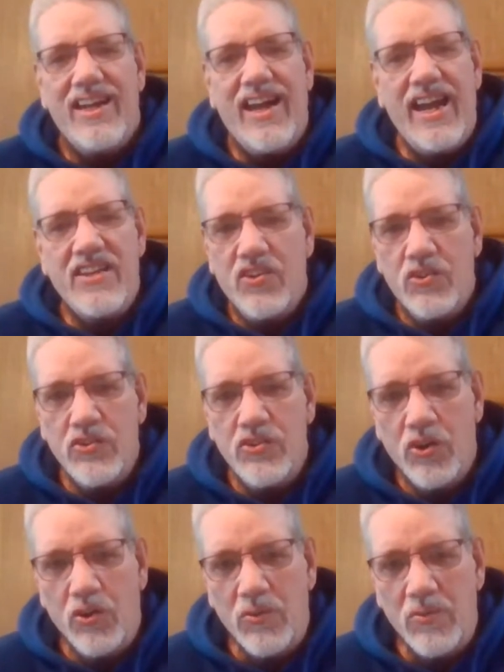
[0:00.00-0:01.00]
I don't
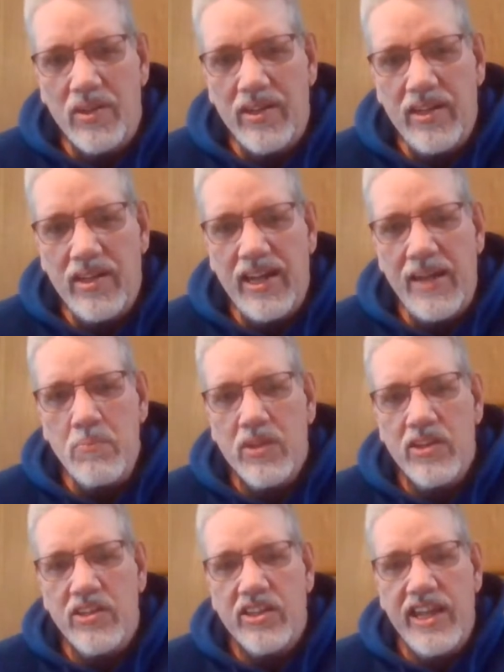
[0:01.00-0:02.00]
know. I'm
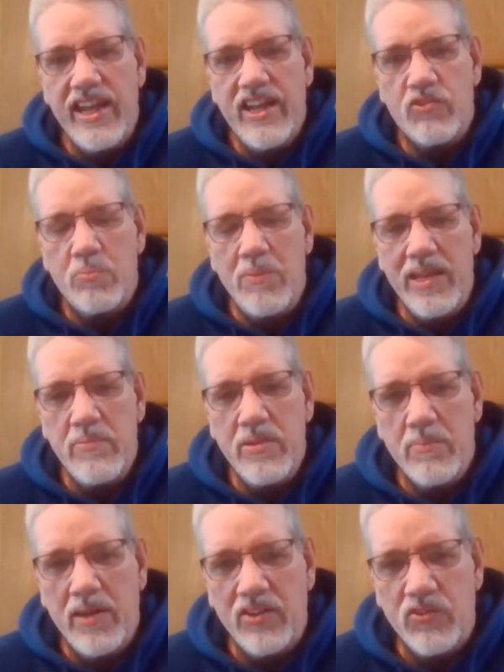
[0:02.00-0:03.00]
going to guess maybe
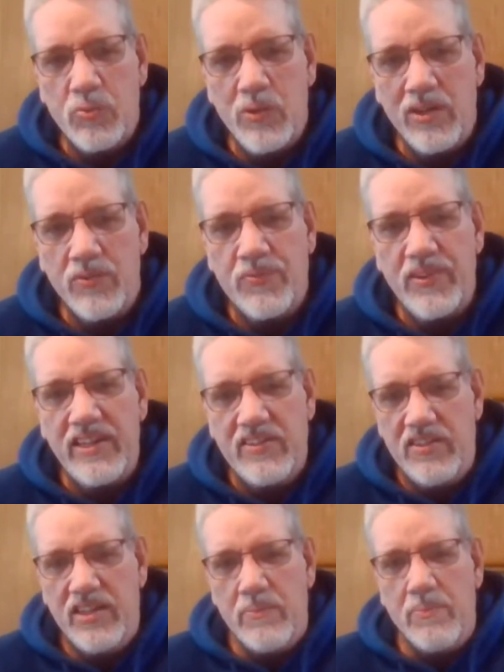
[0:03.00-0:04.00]
about 12 feet
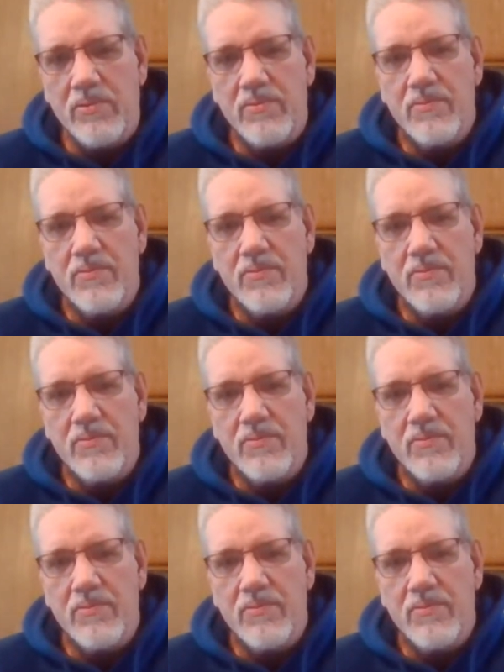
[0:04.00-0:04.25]
deep